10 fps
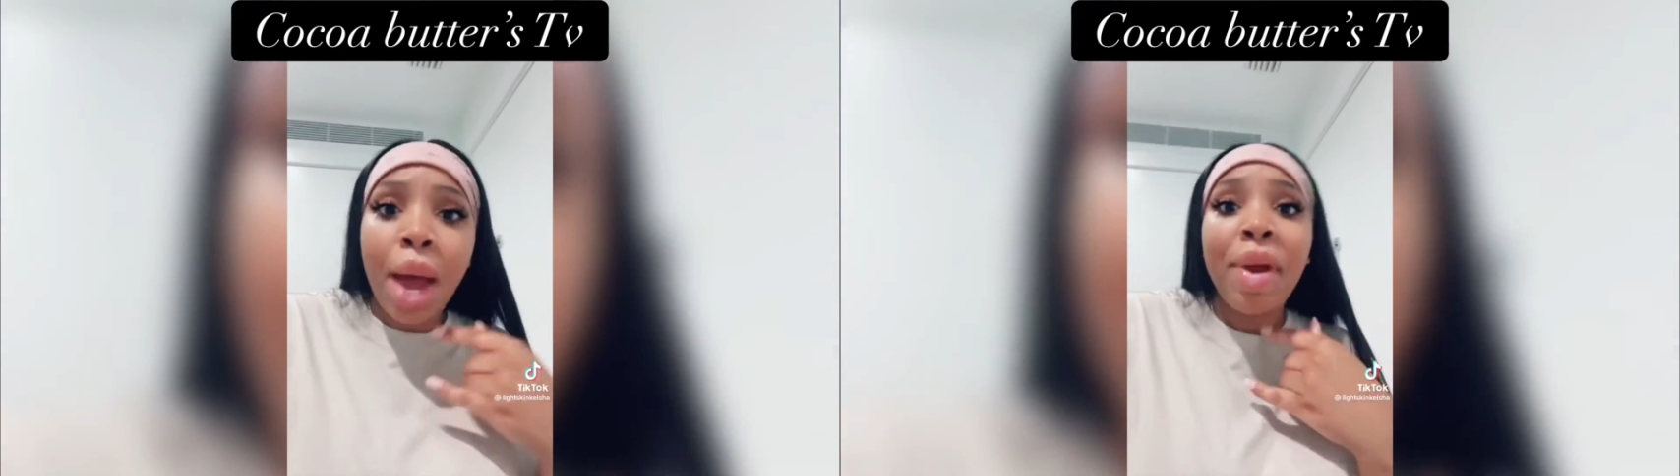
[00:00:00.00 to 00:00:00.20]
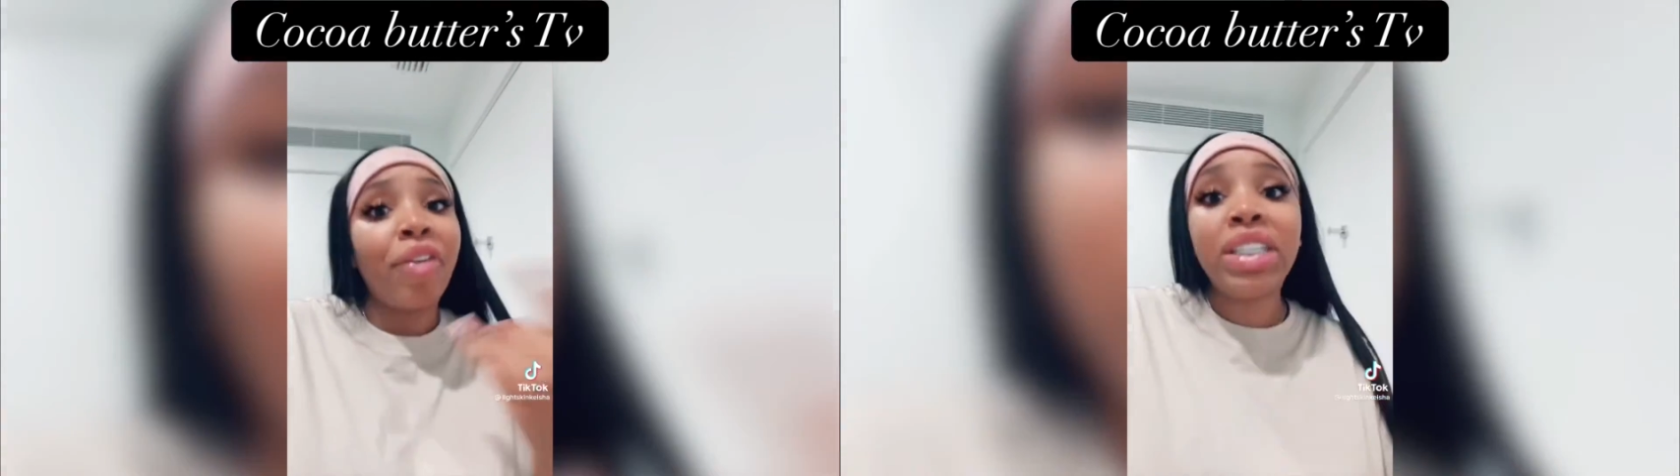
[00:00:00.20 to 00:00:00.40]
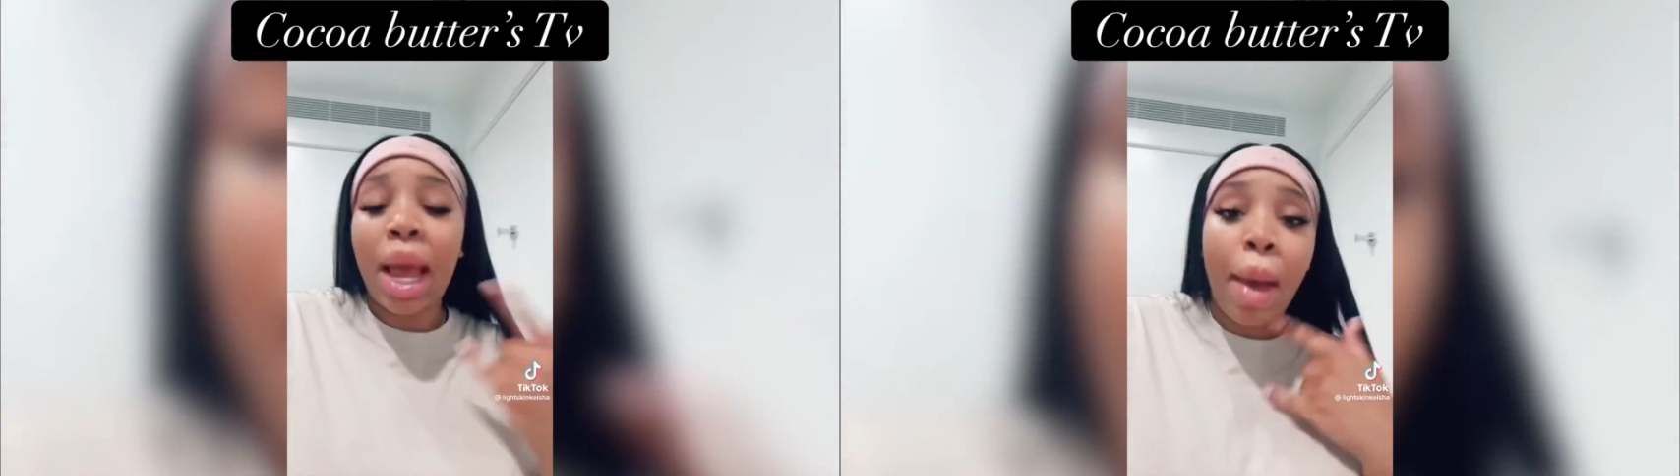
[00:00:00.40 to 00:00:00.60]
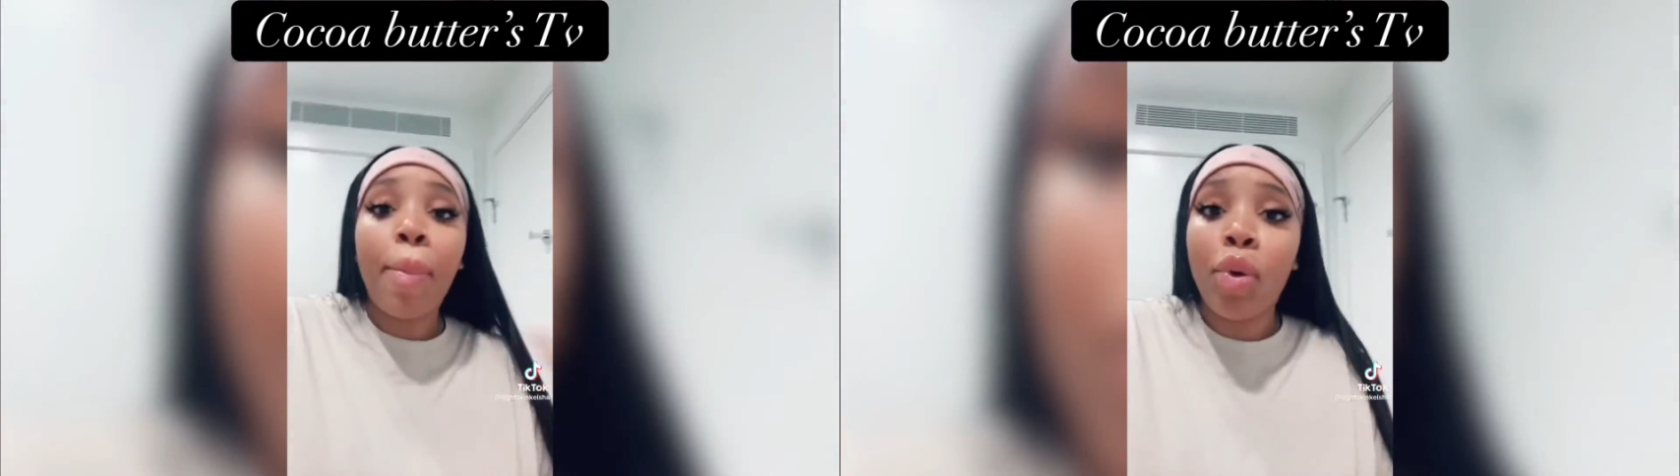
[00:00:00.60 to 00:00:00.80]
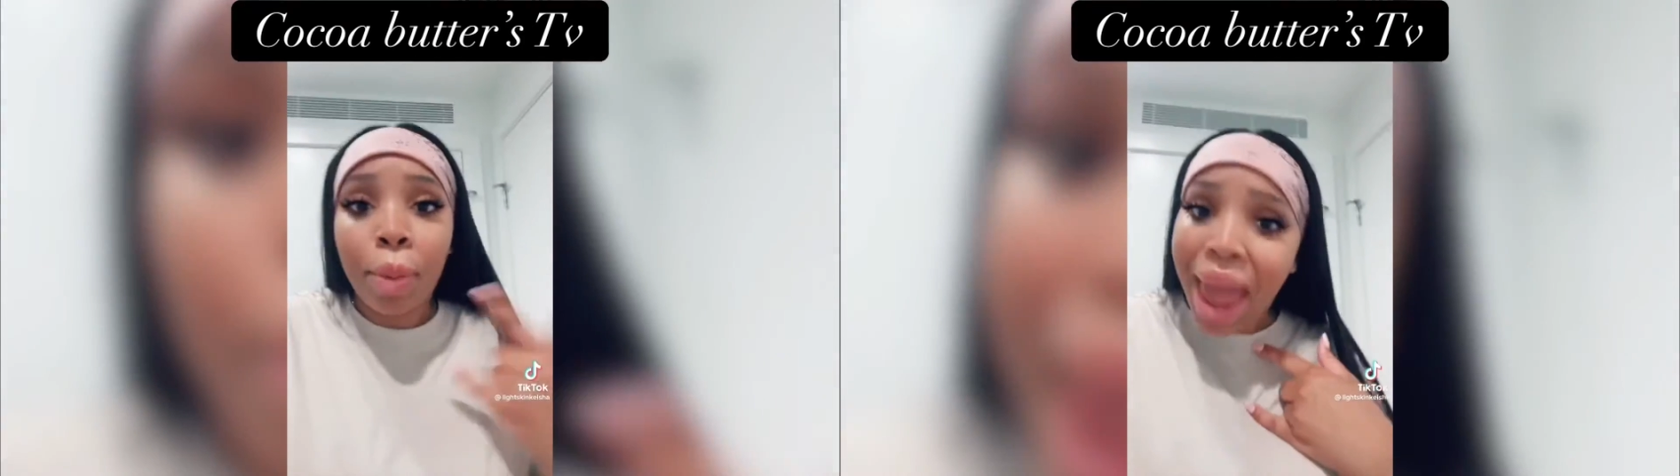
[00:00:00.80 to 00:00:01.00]
every time I
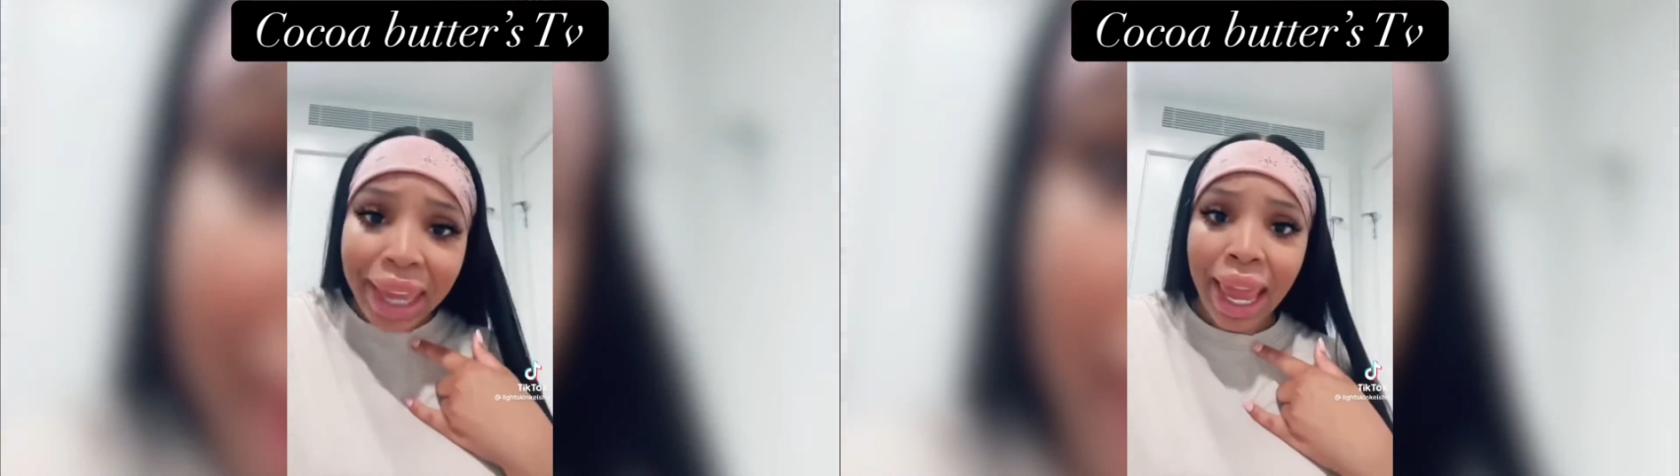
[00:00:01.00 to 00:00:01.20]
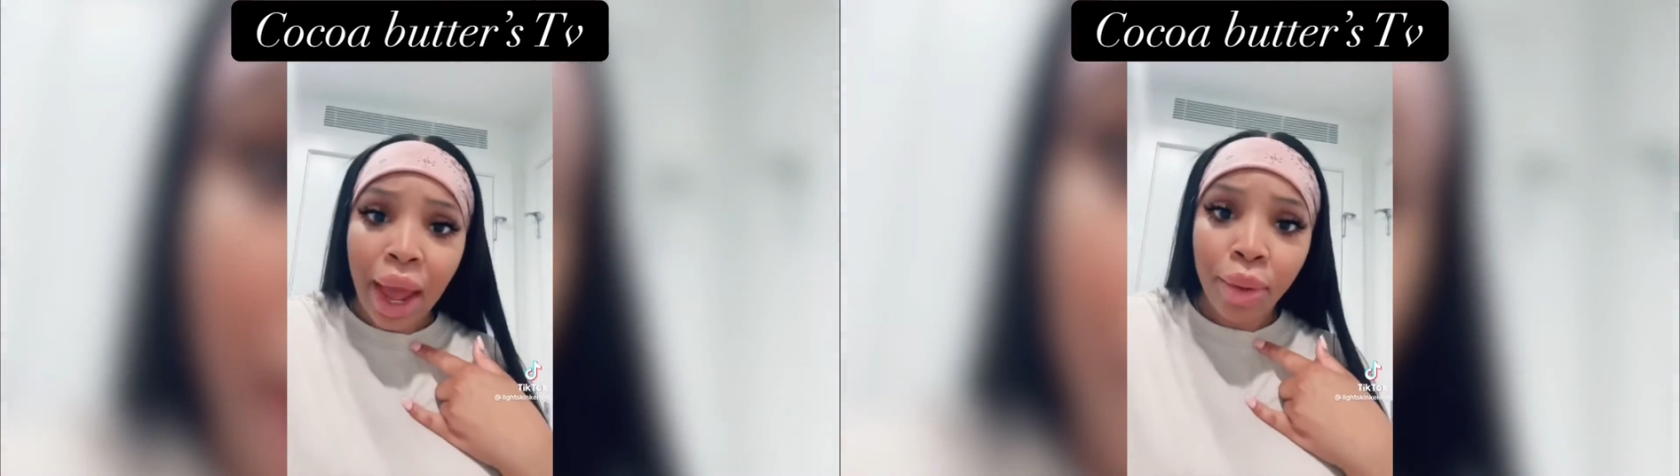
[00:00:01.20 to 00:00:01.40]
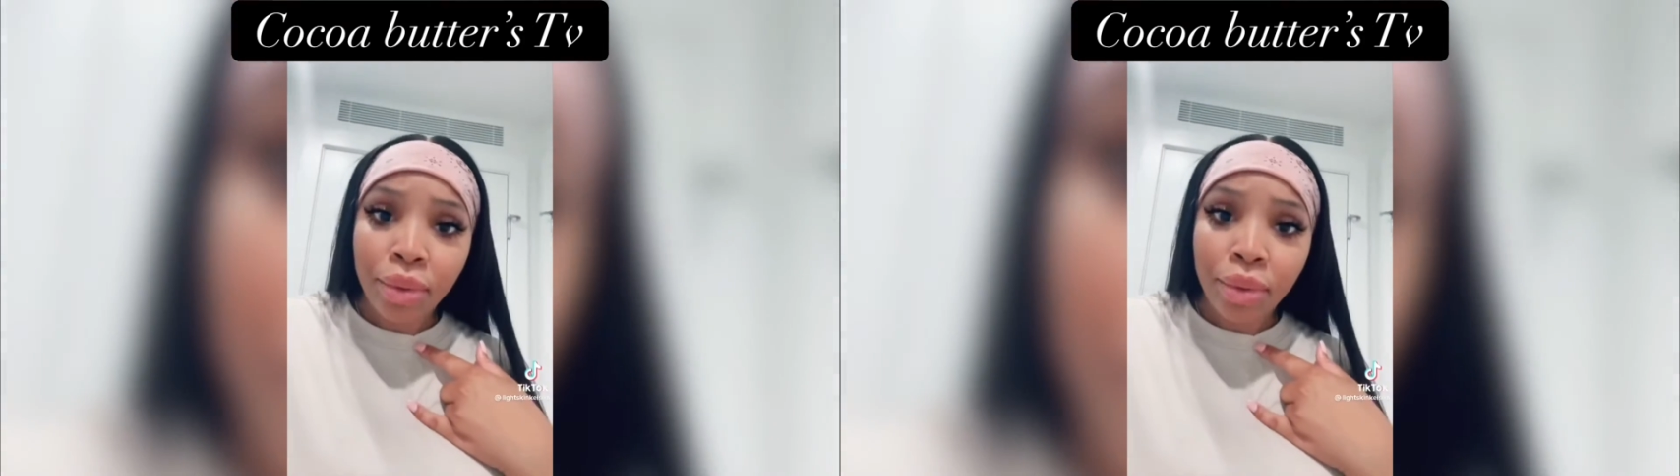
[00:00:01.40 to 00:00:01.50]
pull the pack out.